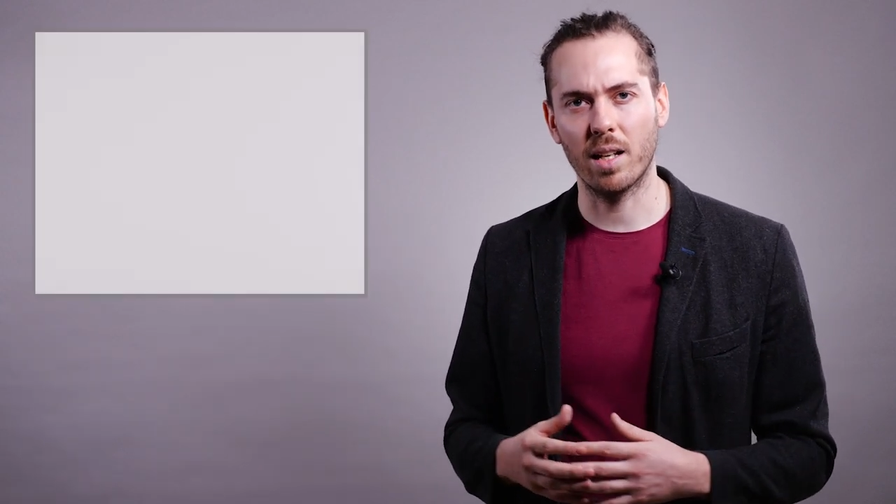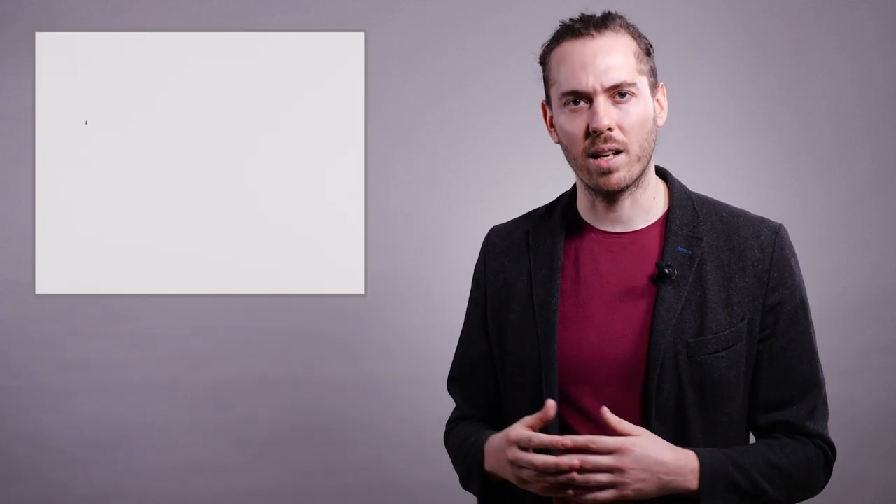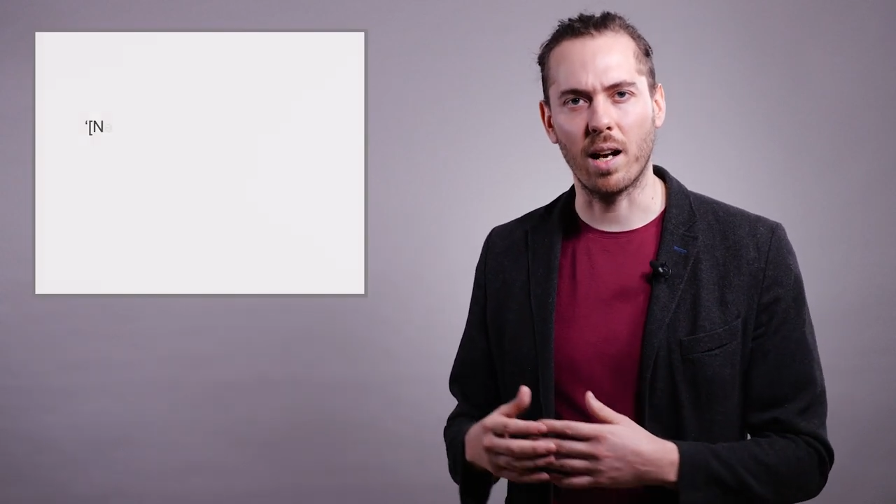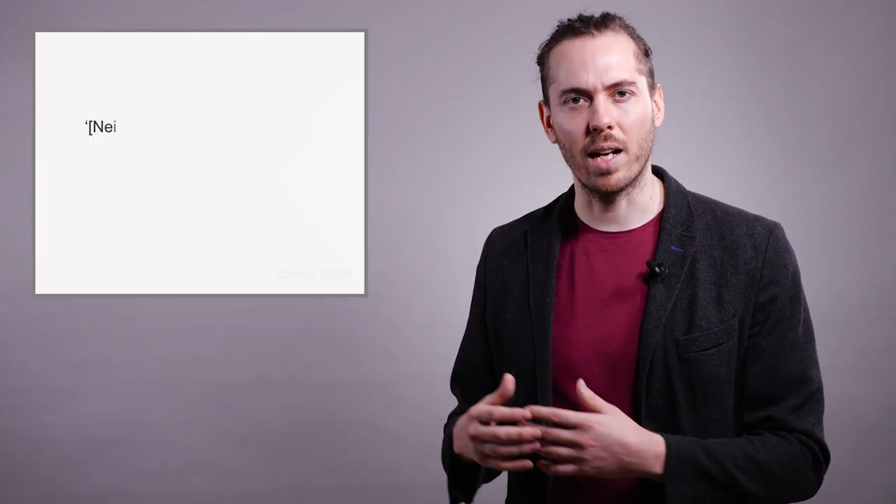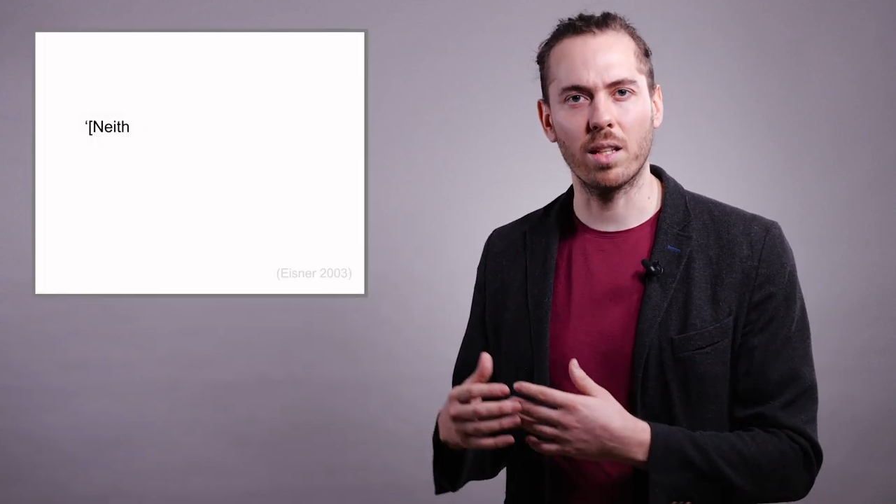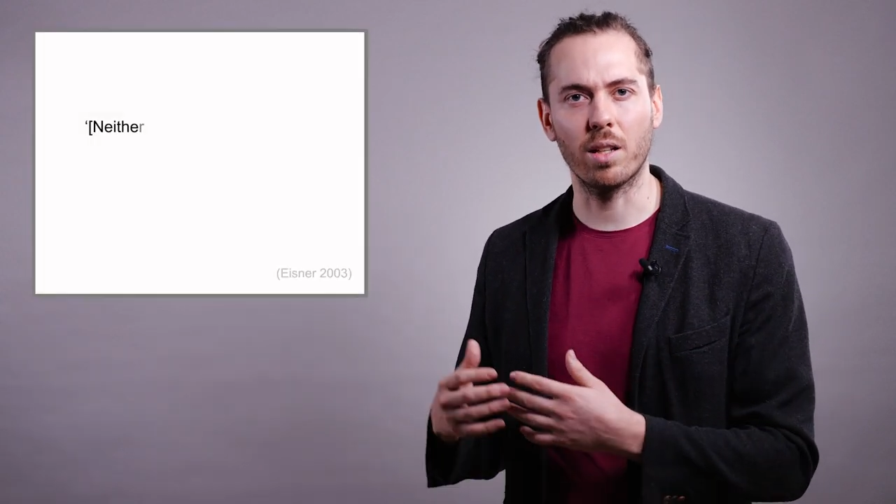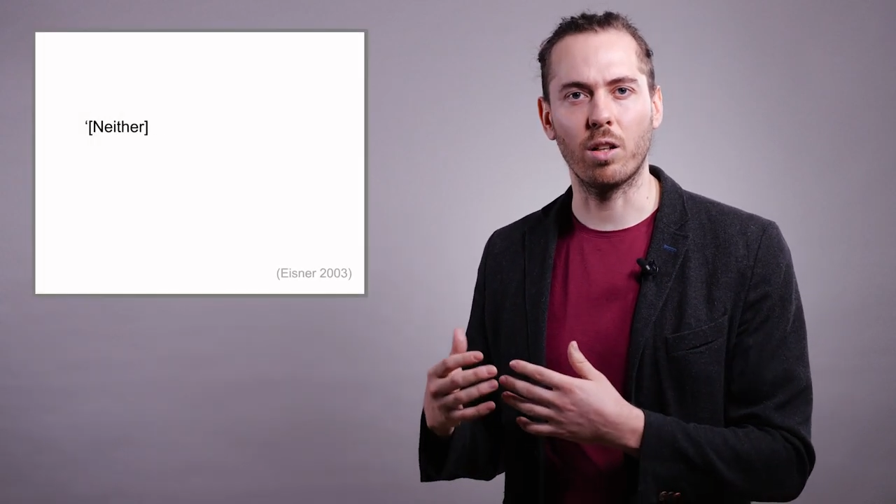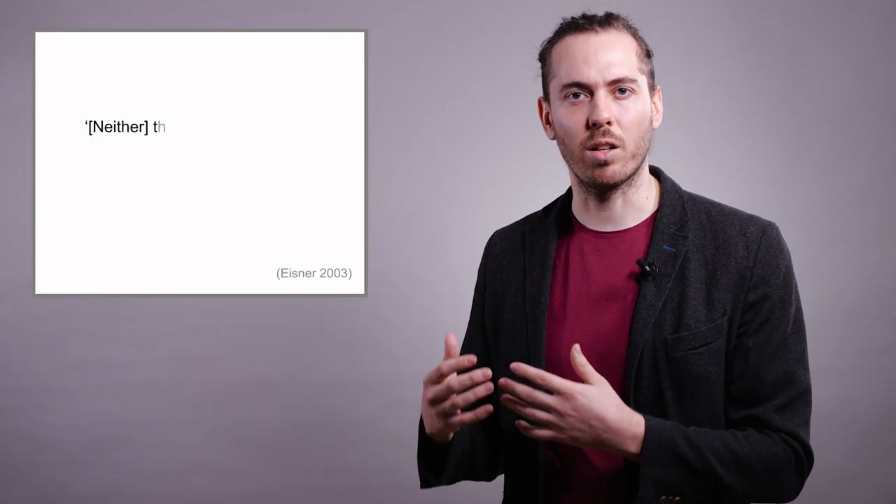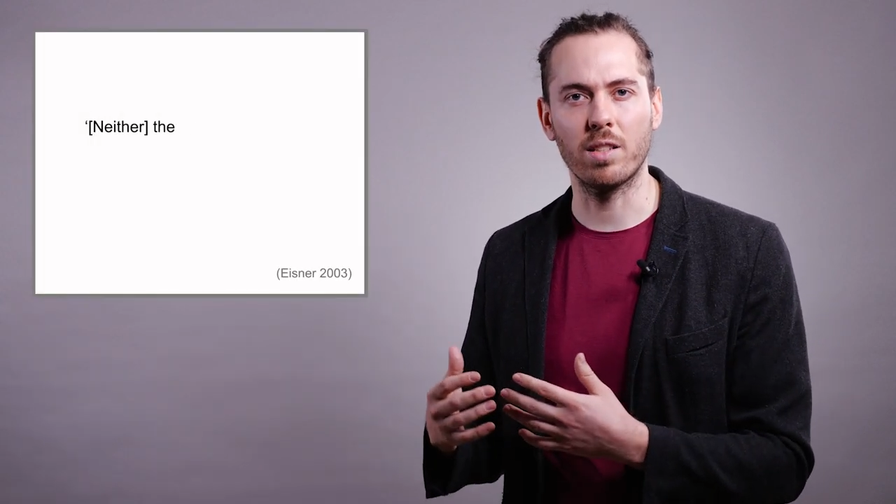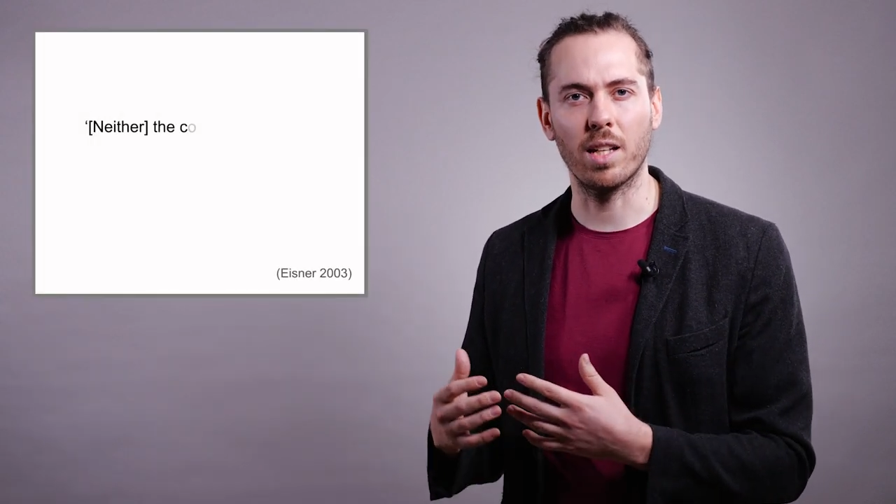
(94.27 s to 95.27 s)
neither the
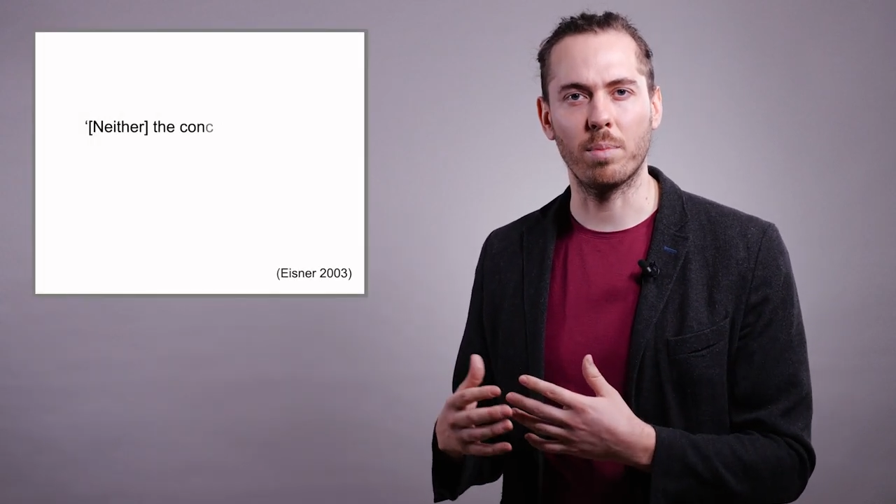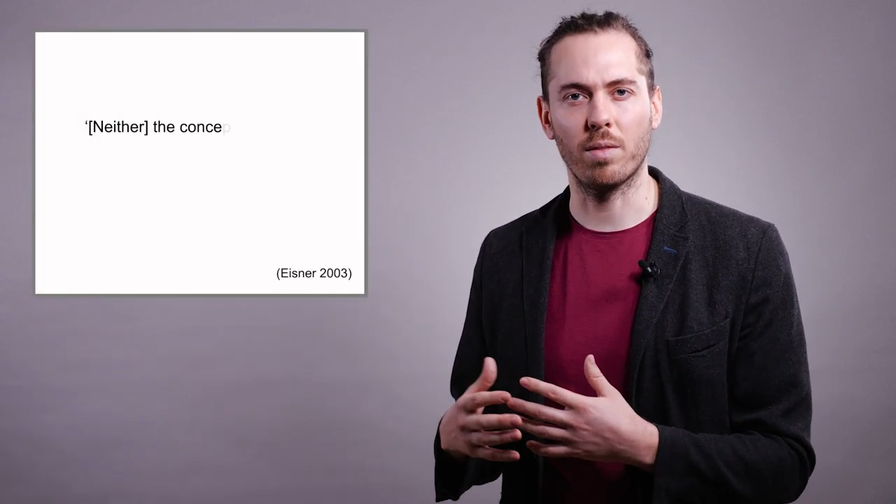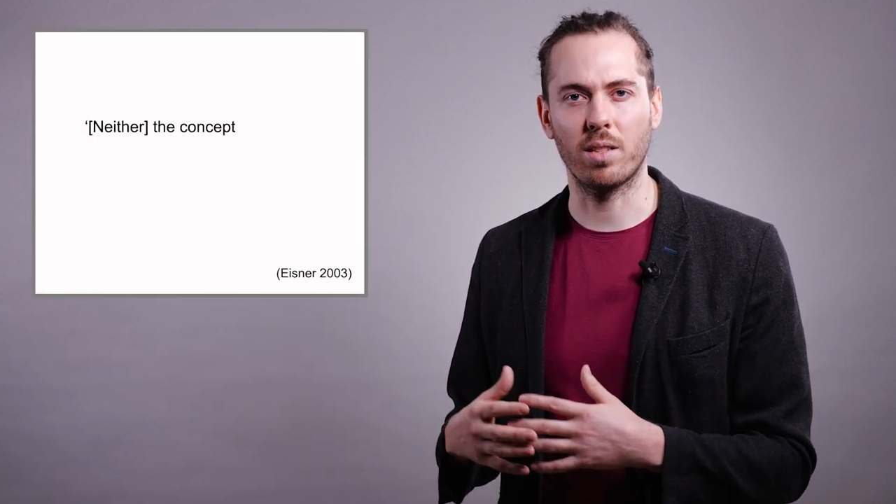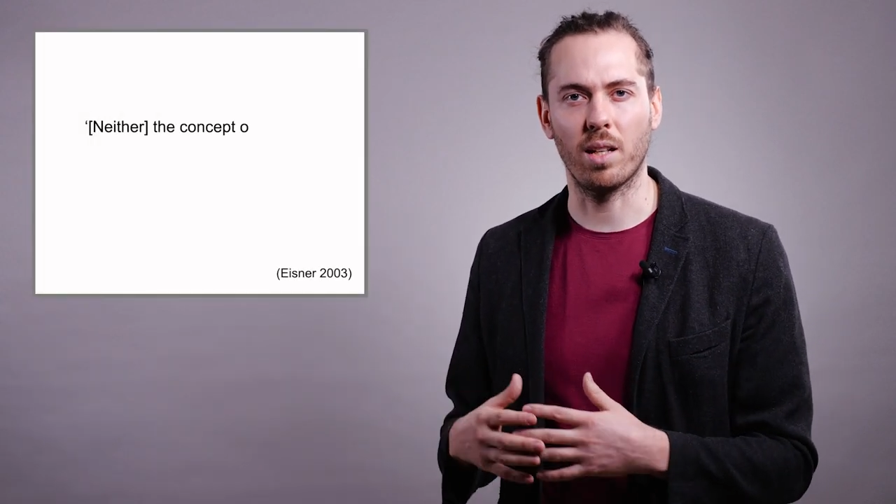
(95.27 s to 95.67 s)
concept of